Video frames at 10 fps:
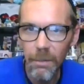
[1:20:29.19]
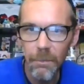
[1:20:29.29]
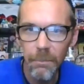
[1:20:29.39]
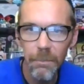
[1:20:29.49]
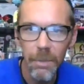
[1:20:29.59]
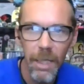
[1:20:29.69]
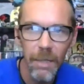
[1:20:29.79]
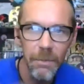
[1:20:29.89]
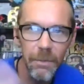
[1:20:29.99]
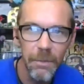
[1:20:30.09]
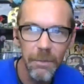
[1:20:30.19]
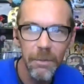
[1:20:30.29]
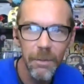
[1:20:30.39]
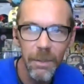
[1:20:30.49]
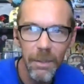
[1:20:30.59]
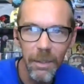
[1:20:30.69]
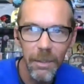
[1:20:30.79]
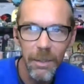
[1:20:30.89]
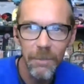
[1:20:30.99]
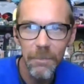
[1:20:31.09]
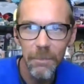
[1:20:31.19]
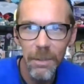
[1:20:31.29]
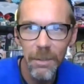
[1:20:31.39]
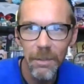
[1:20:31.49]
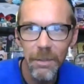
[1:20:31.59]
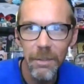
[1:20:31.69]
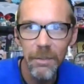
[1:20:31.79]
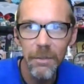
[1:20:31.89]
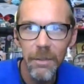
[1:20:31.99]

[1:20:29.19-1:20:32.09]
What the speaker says: But I was lucky enough to be on there.